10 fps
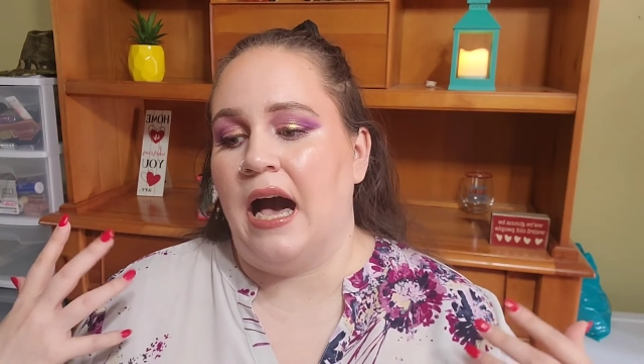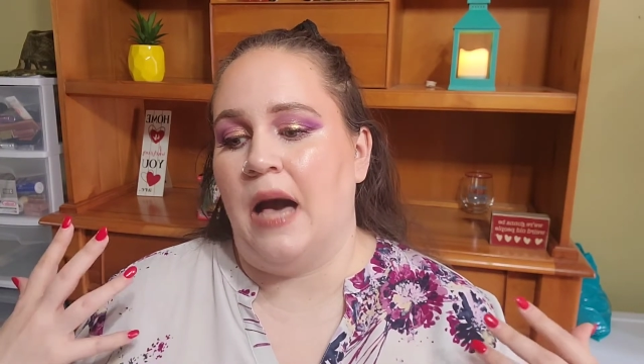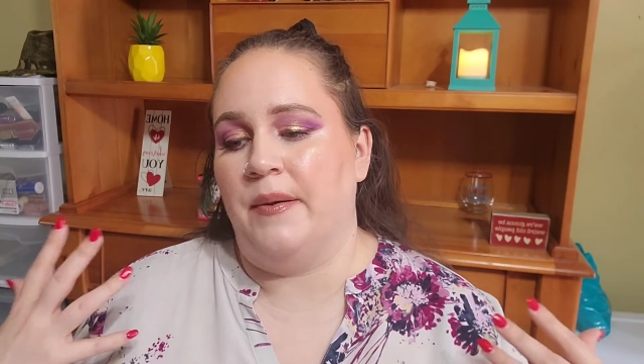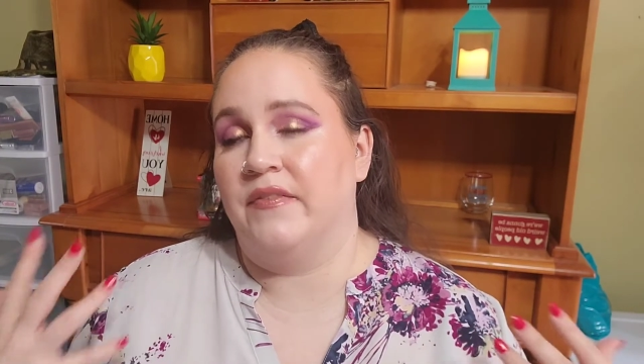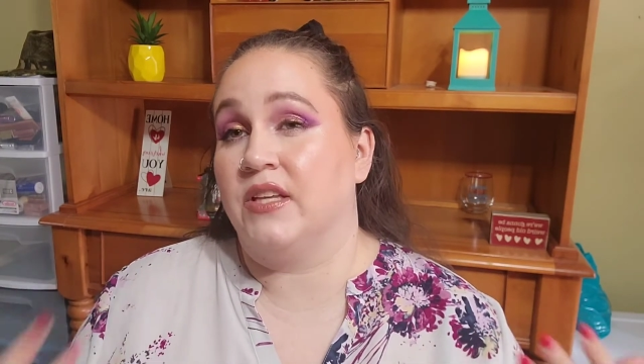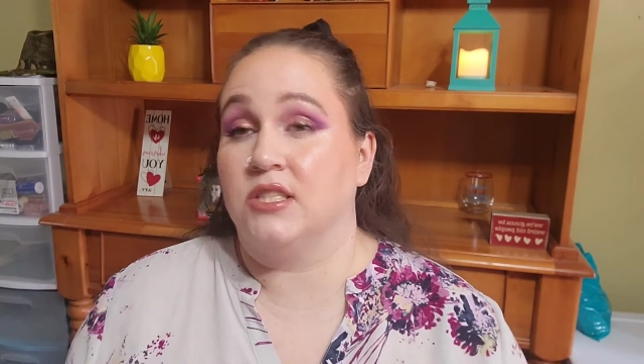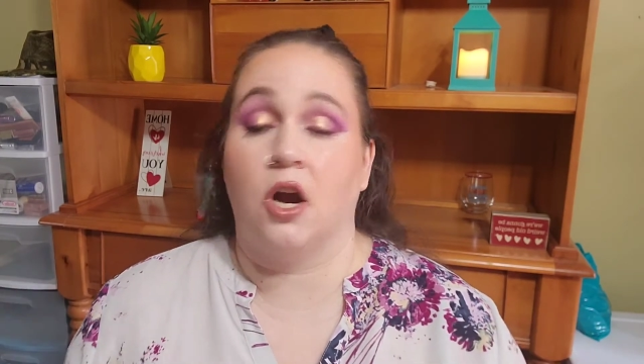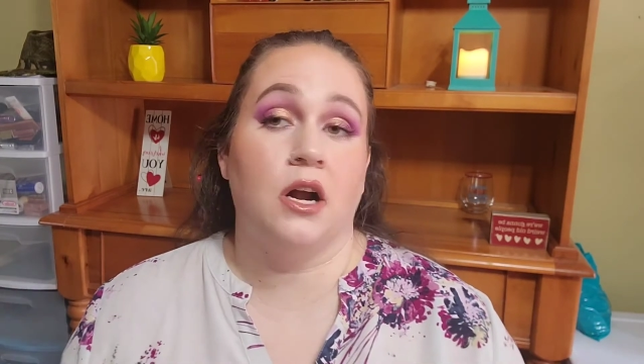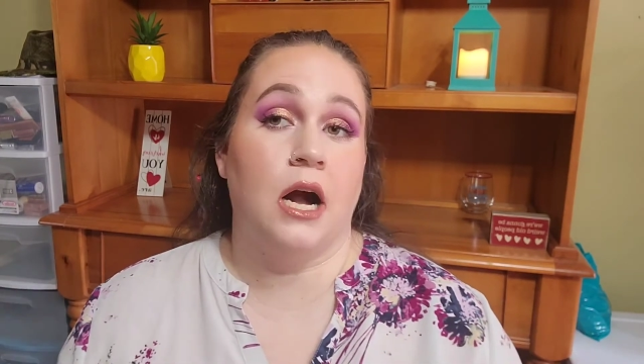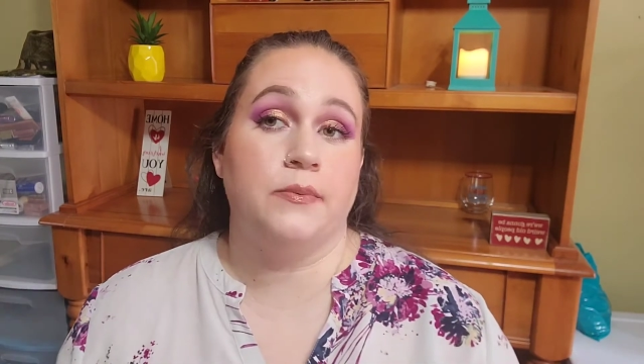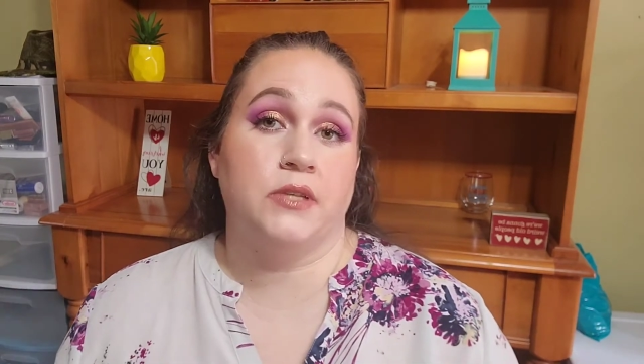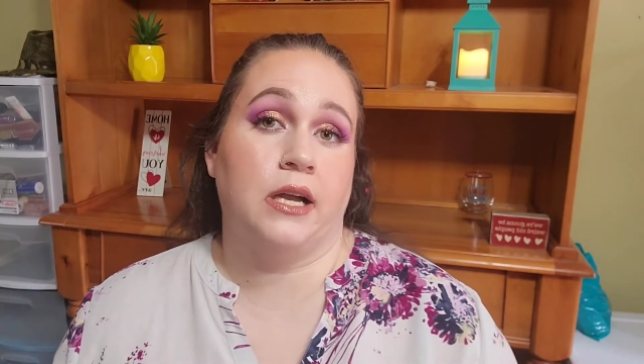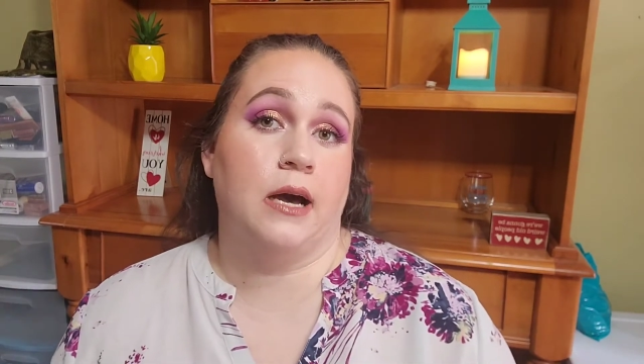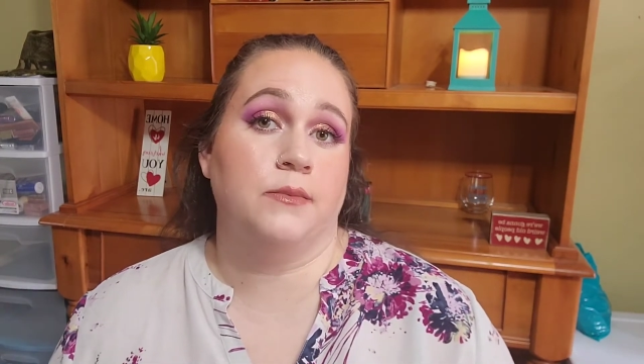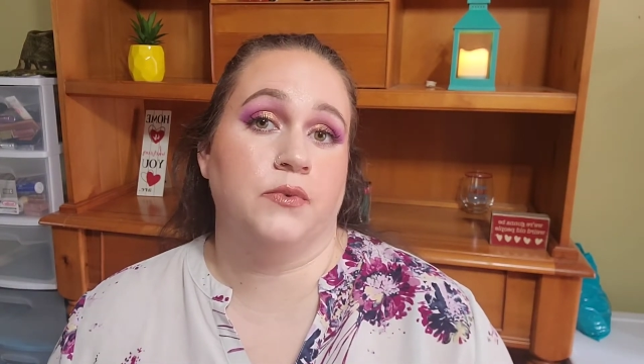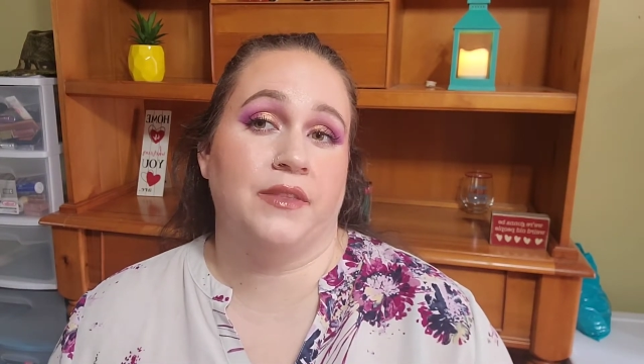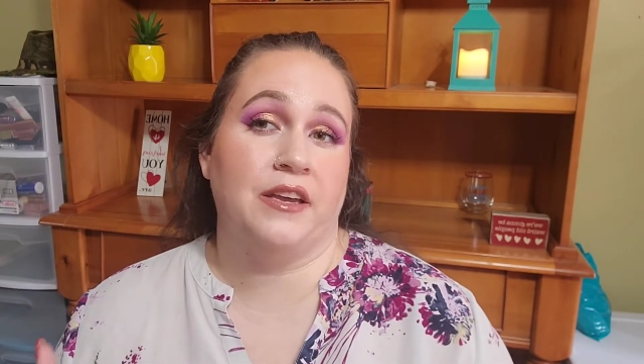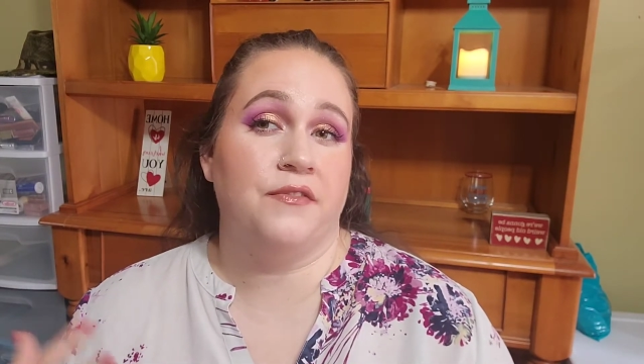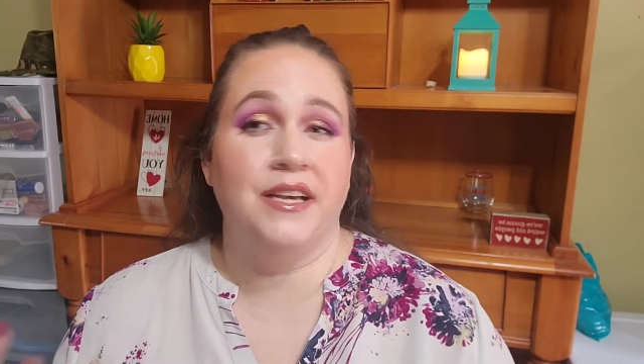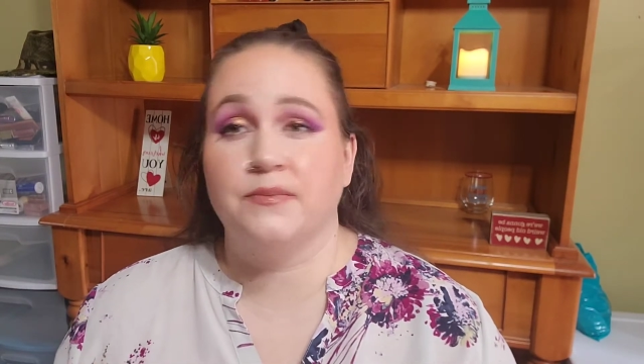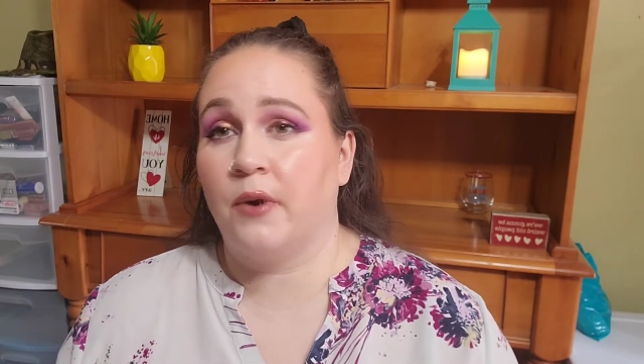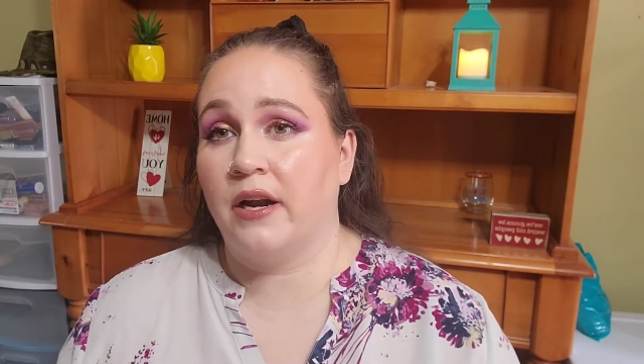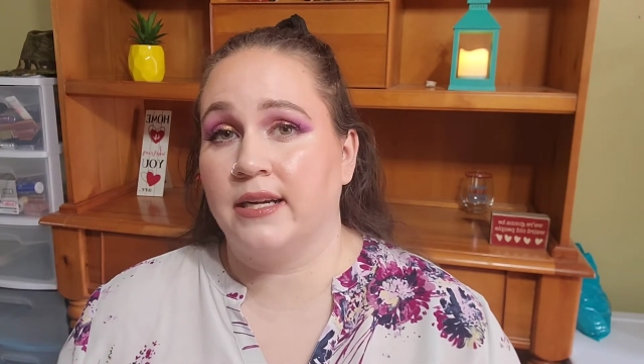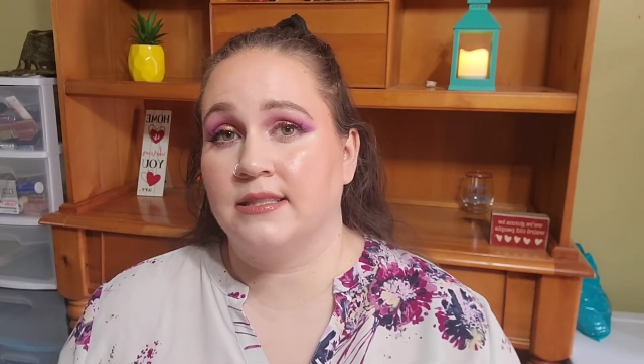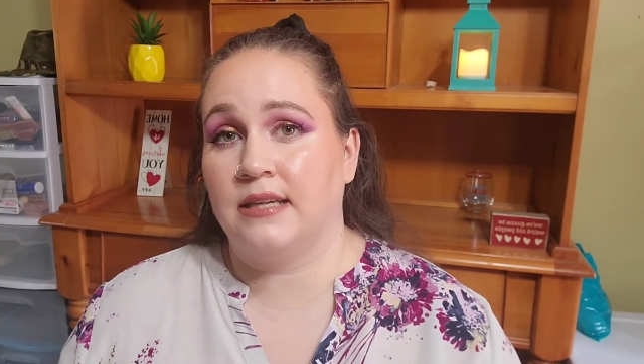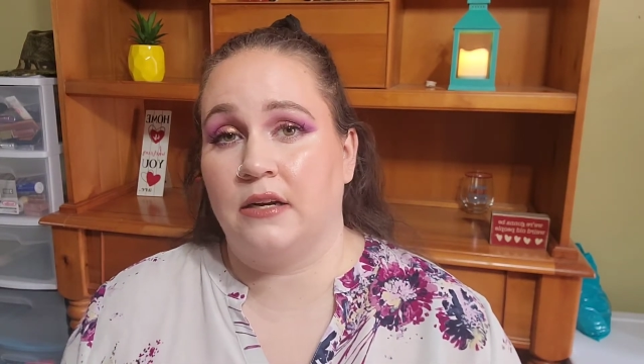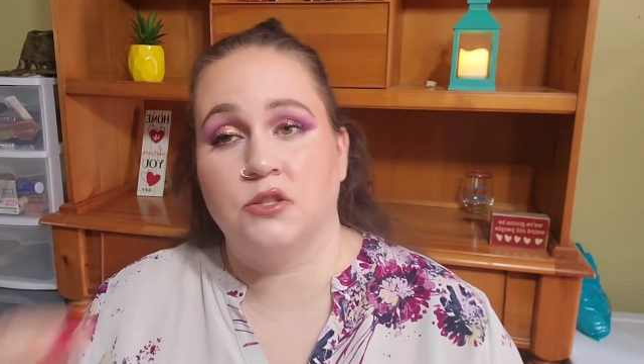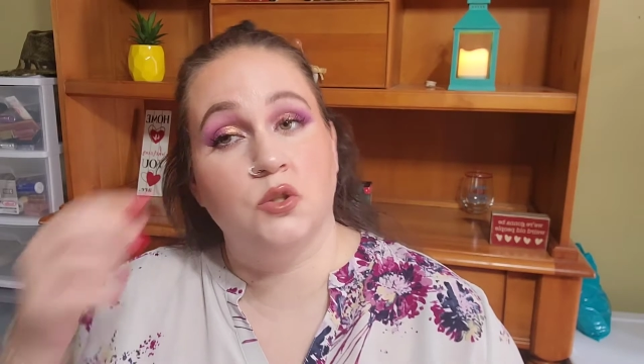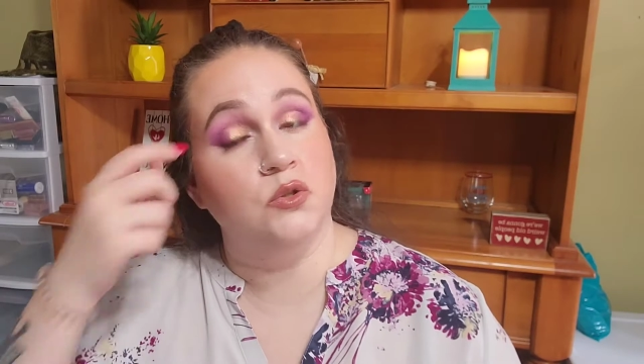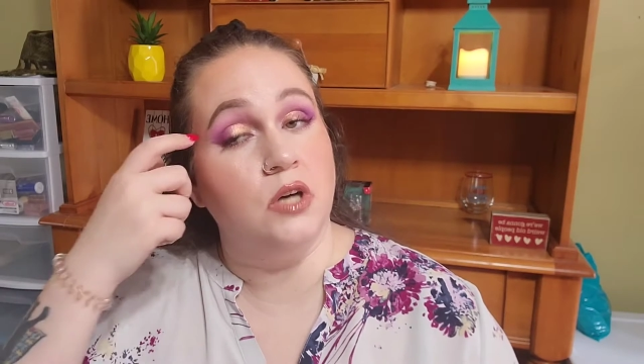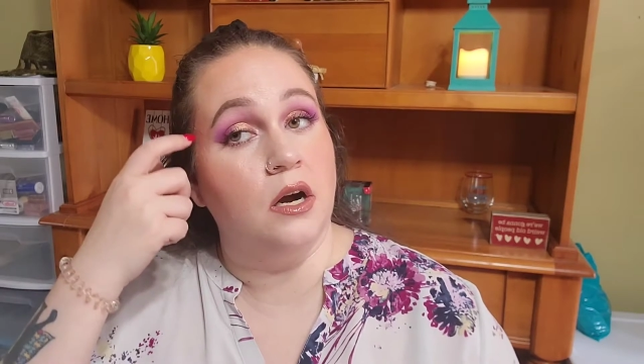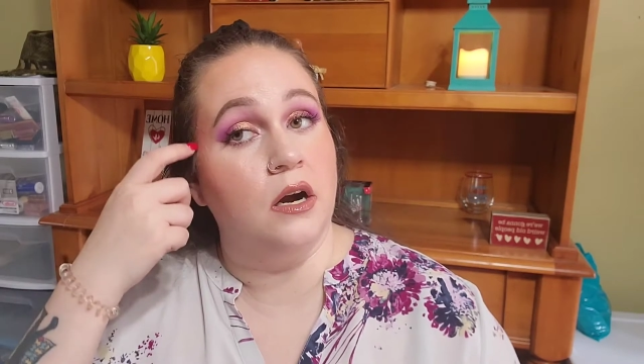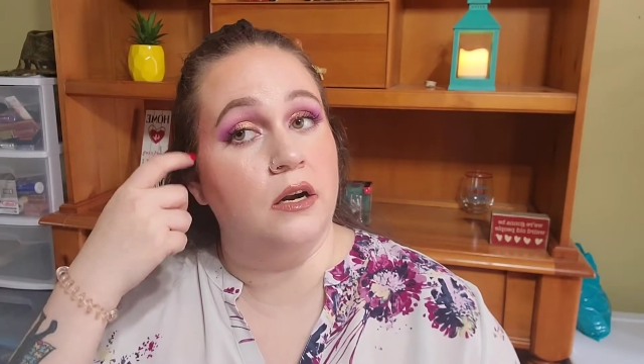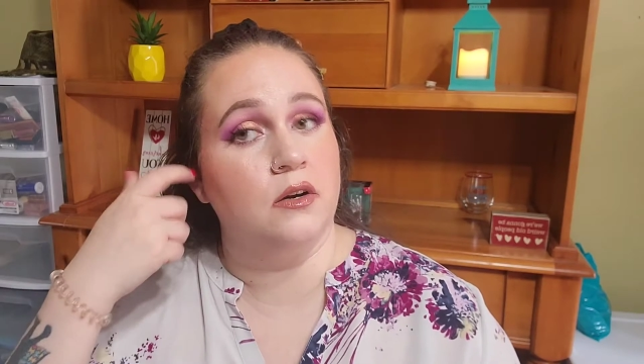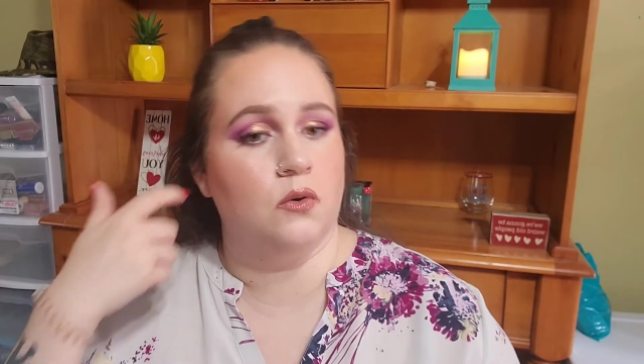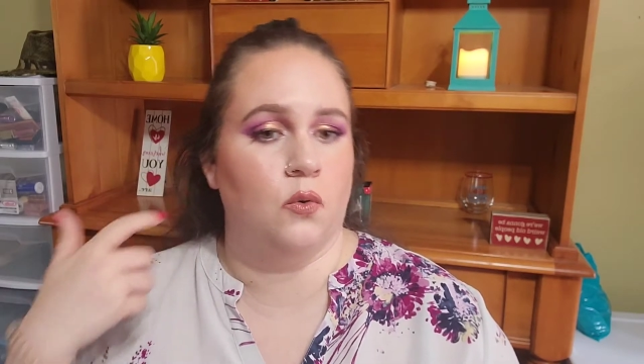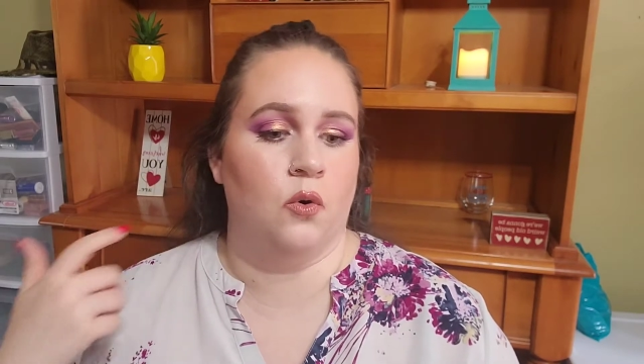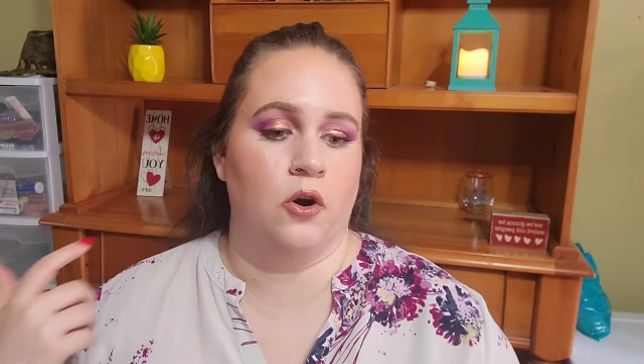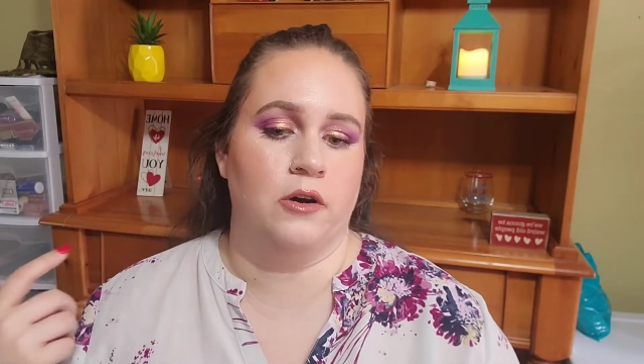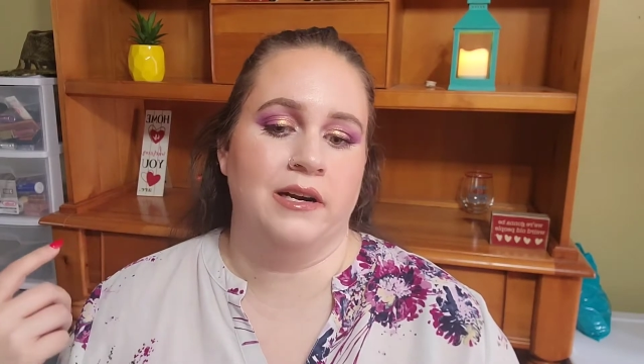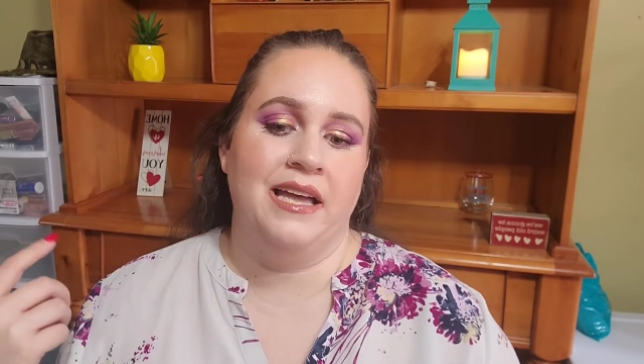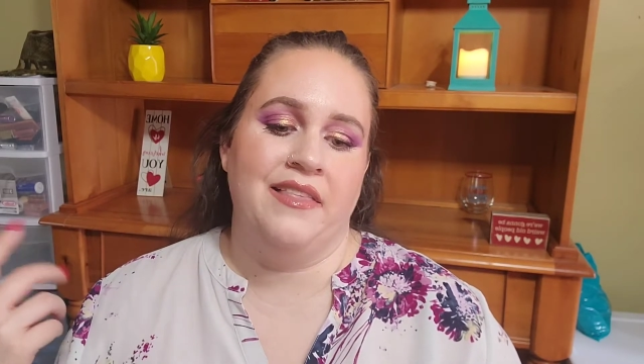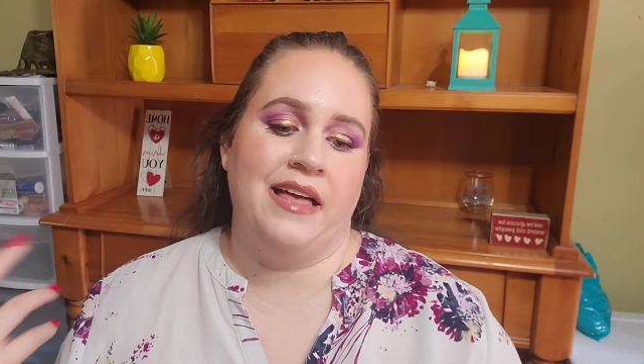Um, if the dark option comes with like face products that are too dark or